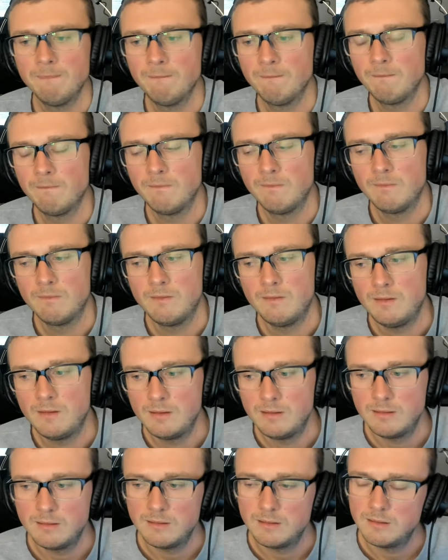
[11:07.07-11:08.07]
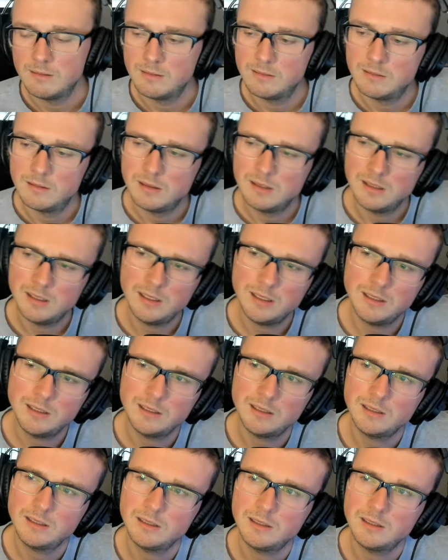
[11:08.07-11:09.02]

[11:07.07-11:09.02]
(silence)